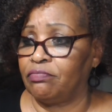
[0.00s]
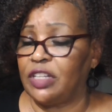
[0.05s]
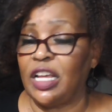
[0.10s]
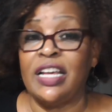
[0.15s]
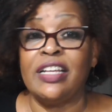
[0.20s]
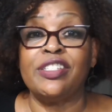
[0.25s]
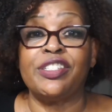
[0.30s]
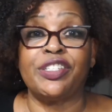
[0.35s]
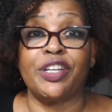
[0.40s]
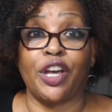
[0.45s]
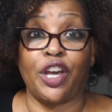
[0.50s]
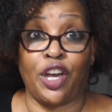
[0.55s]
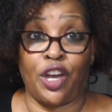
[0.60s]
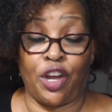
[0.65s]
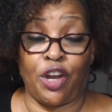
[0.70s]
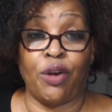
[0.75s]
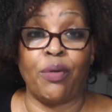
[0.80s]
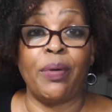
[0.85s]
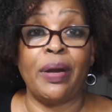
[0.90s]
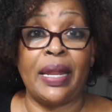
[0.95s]

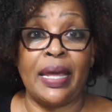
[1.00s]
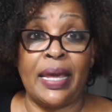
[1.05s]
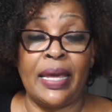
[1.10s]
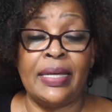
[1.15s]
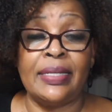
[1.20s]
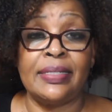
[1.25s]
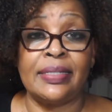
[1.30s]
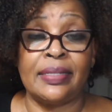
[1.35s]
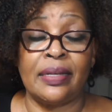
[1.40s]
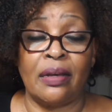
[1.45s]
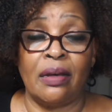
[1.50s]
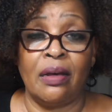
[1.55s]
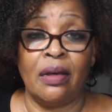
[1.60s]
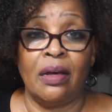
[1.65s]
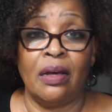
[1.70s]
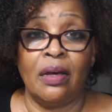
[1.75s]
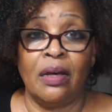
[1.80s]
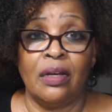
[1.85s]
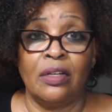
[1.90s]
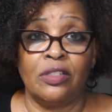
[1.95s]
insecurities
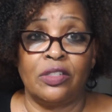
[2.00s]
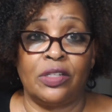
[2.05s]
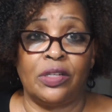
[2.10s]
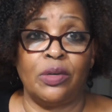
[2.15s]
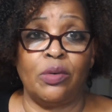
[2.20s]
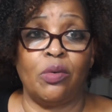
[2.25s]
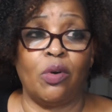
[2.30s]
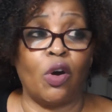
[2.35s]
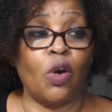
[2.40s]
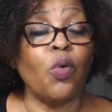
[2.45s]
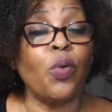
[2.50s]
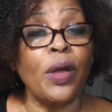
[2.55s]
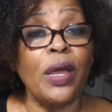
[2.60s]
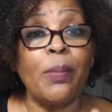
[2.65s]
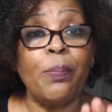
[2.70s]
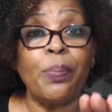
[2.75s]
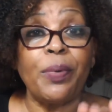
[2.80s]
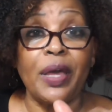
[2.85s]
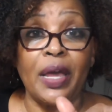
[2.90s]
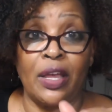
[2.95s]
to
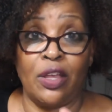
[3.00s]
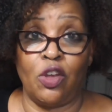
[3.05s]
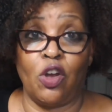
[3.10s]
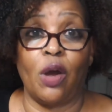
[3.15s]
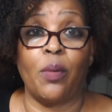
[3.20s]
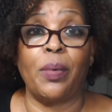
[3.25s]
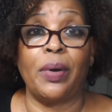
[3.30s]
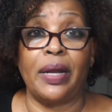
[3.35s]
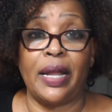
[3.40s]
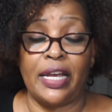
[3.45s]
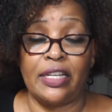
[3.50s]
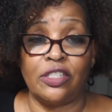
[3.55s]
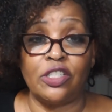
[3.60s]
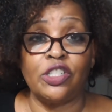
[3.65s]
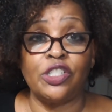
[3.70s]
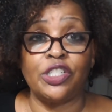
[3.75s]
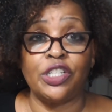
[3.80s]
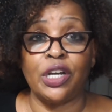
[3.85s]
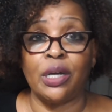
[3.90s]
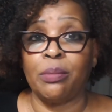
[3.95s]
creep in your
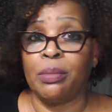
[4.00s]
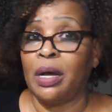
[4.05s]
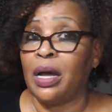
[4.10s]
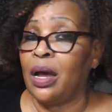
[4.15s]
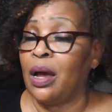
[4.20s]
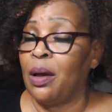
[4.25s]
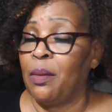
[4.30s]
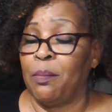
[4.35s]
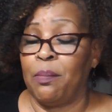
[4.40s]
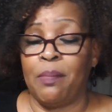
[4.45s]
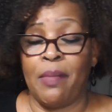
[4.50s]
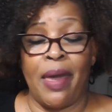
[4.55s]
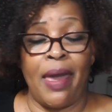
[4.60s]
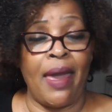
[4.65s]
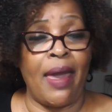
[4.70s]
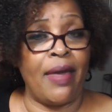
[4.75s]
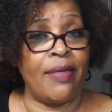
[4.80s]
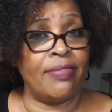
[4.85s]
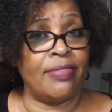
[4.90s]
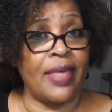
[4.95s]
relationship,
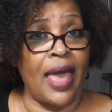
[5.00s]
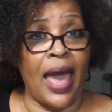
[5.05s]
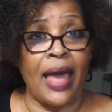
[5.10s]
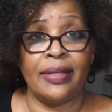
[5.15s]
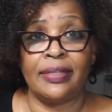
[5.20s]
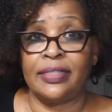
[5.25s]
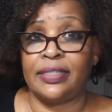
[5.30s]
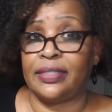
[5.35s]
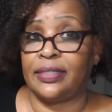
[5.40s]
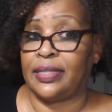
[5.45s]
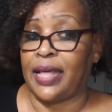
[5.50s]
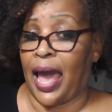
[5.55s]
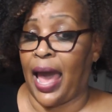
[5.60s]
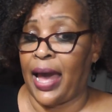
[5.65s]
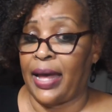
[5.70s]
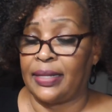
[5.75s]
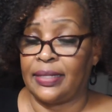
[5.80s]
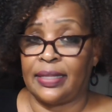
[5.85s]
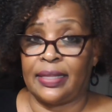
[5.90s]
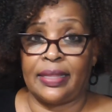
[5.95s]
man,
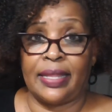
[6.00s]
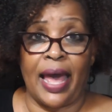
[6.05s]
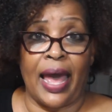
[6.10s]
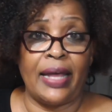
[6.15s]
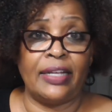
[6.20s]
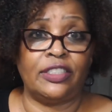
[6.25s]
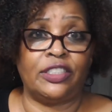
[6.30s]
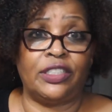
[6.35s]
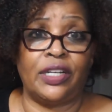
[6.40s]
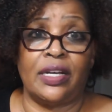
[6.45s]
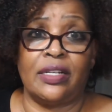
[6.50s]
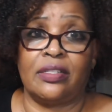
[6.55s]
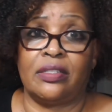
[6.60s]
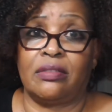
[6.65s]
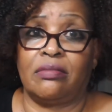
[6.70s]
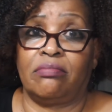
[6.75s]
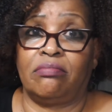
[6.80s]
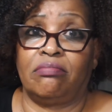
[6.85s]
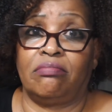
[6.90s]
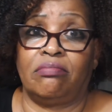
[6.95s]
that
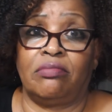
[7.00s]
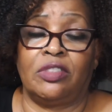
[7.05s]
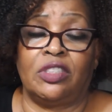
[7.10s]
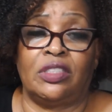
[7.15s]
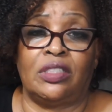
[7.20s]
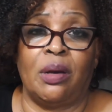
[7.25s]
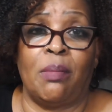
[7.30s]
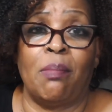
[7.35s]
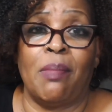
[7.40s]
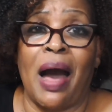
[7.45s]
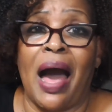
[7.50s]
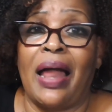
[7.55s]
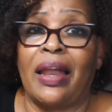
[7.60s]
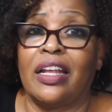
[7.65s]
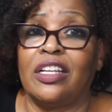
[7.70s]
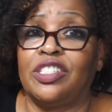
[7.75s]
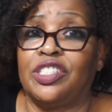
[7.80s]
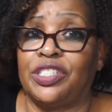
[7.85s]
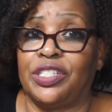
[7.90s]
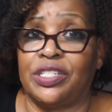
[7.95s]
just
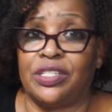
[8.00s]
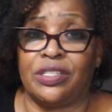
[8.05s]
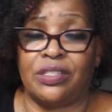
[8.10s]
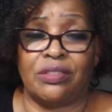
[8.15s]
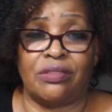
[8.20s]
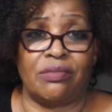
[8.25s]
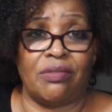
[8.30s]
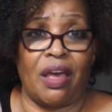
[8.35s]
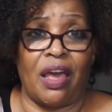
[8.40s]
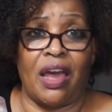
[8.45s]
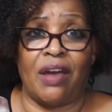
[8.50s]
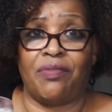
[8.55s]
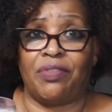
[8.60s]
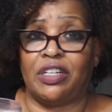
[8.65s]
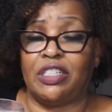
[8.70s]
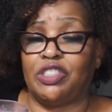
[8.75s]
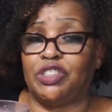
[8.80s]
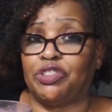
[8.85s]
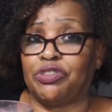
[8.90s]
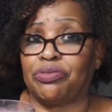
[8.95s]
demolishes
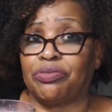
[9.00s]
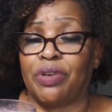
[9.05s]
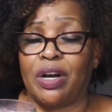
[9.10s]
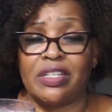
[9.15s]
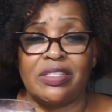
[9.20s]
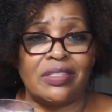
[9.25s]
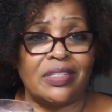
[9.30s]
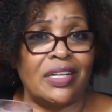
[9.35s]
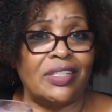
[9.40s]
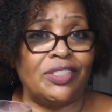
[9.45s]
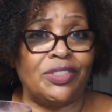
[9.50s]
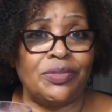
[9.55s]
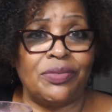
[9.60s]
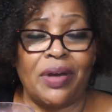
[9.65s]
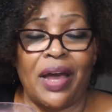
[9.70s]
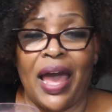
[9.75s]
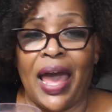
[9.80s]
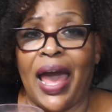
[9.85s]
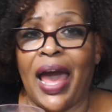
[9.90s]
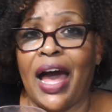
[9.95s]
every trust that you
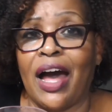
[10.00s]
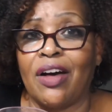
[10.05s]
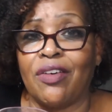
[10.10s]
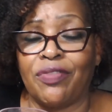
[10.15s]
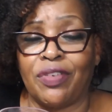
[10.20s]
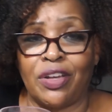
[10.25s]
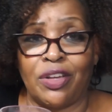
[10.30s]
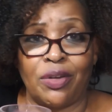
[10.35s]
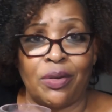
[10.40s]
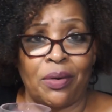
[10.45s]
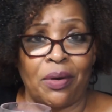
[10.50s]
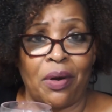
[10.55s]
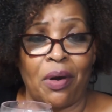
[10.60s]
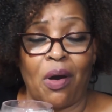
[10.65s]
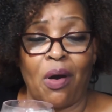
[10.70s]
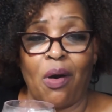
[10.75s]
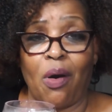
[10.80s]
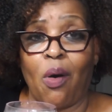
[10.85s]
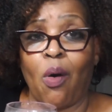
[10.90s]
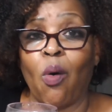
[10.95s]
have in your
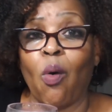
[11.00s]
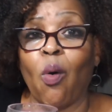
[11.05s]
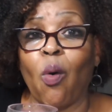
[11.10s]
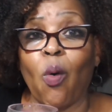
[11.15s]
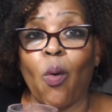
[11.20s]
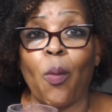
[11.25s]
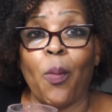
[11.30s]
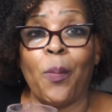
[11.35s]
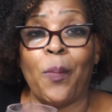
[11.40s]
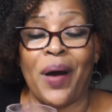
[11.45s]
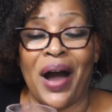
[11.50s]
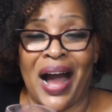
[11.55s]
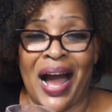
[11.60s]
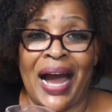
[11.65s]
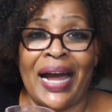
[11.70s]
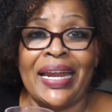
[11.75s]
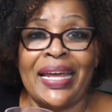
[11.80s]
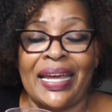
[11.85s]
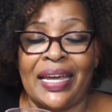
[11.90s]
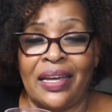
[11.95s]
whole
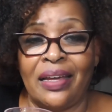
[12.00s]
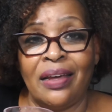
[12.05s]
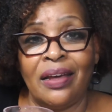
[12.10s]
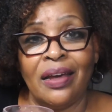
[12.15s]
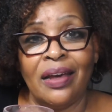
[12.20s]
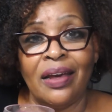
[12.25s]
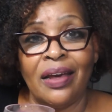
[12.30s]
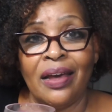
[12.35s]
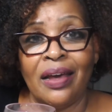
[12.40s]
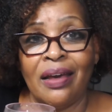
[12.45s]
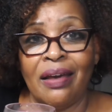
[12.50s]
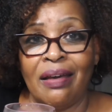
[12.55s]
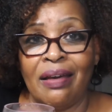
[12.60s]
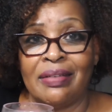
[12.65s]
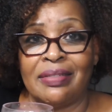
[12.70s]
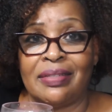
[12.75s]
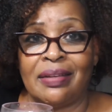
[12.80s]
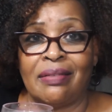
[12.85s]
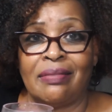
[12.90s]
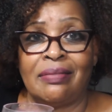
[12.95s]
body.
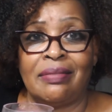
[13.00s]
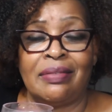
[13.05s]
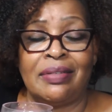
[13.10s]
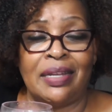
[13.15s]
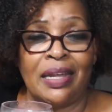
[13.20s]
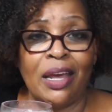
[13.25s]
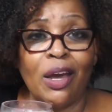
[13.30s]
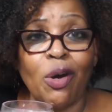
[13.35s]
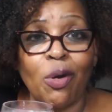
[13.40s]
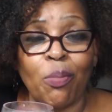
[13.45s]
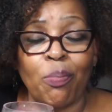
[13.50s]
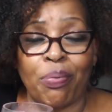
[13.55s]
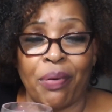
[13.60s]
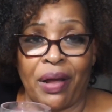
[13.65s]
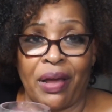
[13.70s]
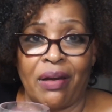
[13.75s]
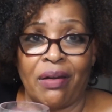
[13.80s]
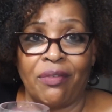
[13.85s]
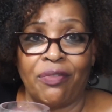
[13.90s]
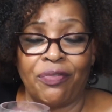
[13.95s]
It's a deal
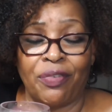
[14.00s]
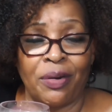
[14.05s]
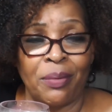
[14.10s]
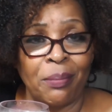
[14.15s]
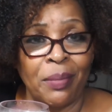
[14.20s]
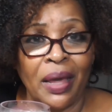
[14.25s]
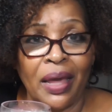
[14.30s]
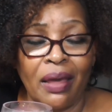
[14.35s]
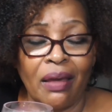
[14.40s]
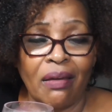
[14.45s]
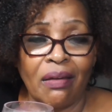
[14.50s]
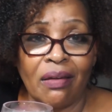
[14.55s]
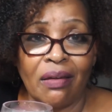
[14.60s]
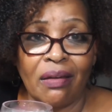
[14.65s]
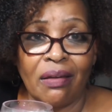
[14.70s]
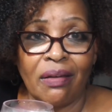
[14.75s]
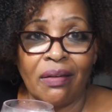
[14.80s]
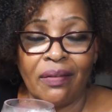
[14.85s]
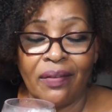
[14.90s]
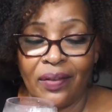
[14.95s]
breaker for me,
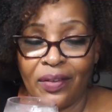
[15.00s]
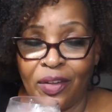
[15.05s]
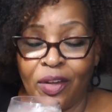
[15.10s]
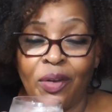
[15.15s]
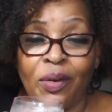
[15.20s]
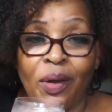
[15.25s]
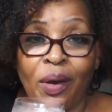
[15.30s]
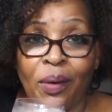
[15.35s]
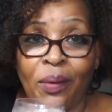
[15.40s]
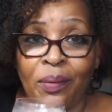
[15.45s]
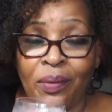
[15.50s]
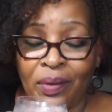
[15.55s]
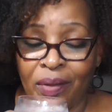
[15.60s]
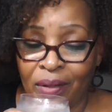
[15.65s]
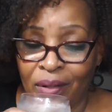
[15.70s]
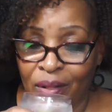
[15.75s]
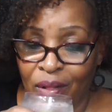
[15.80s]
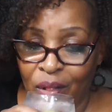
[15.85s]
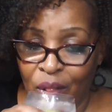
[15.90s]
you know?